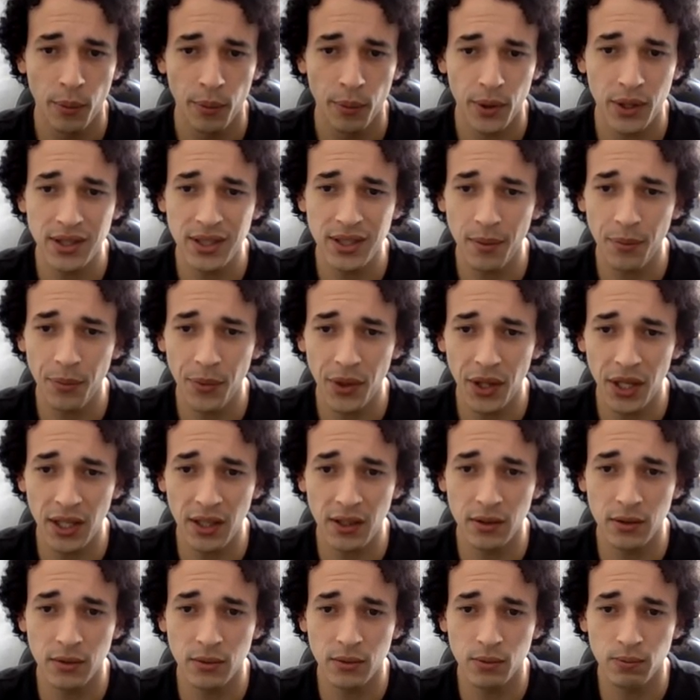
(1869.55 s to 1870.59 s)
Put
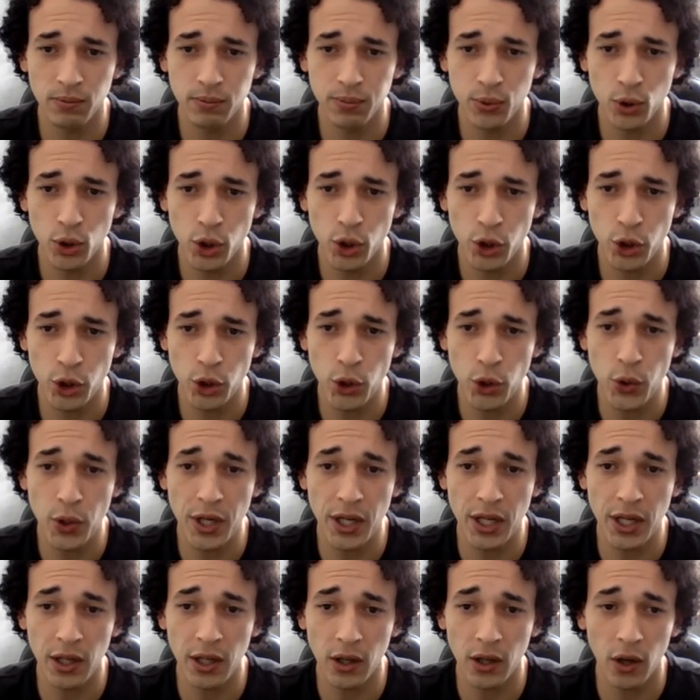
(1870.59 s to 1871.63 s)
something
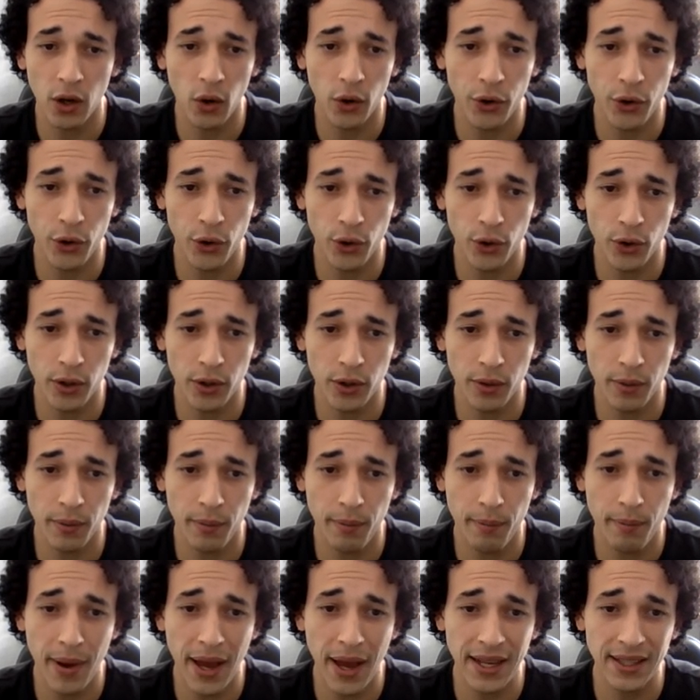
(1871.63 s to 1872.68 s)
shooting on your
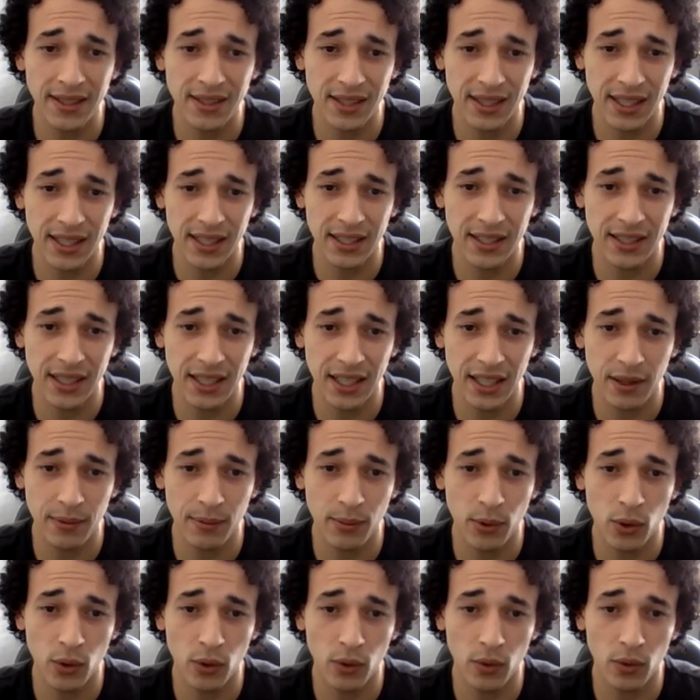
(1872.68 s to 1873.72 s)
bedside
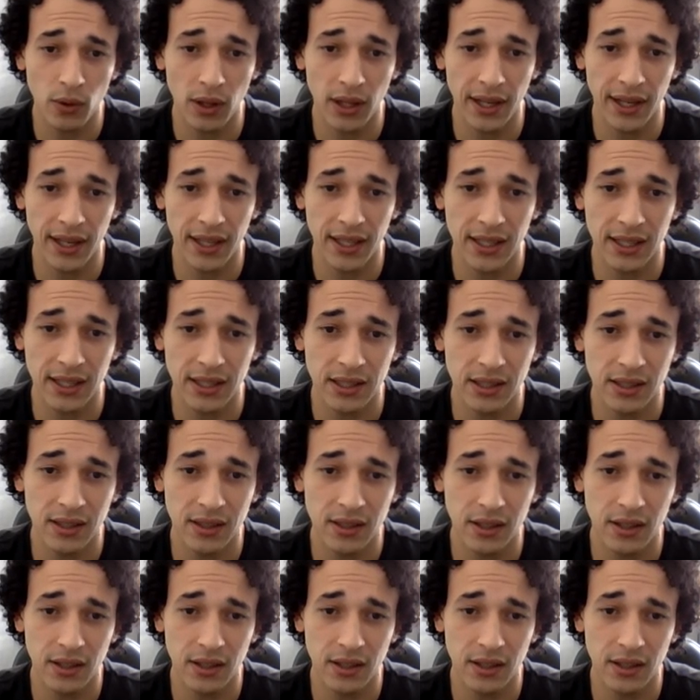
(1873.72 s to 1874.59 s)
table, like a